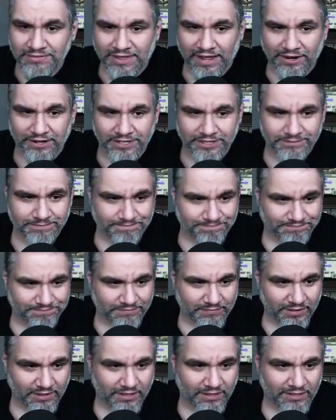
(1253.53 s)
That'll do.
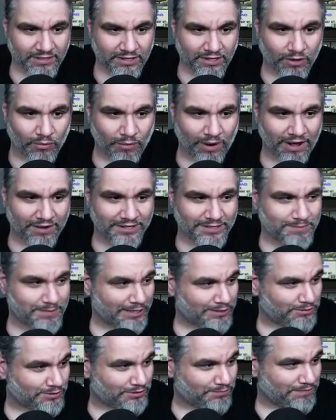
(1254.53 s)
Wow, this
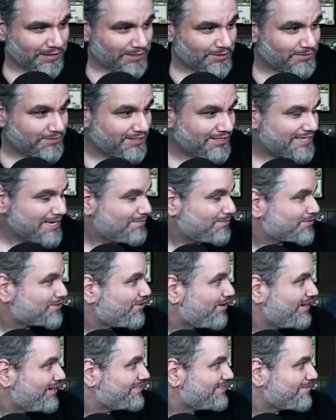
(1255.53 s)
match was this was this game was
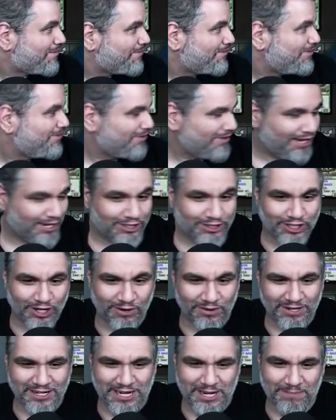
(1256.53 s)
crazy. Remember, you were like,
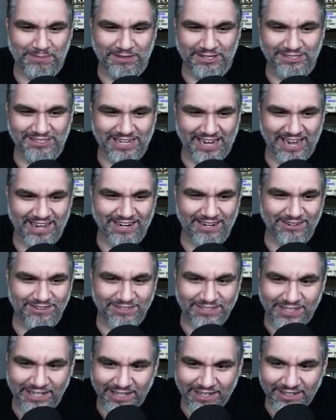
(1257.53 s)
"Don't keep this hand," and I
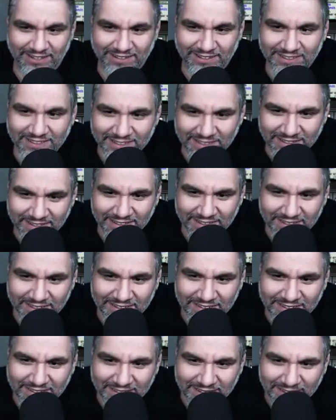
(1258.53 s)
was like,
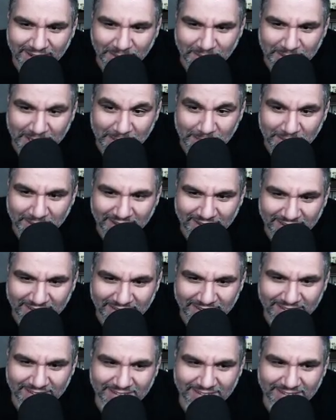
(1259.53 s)
"I'm keeping it."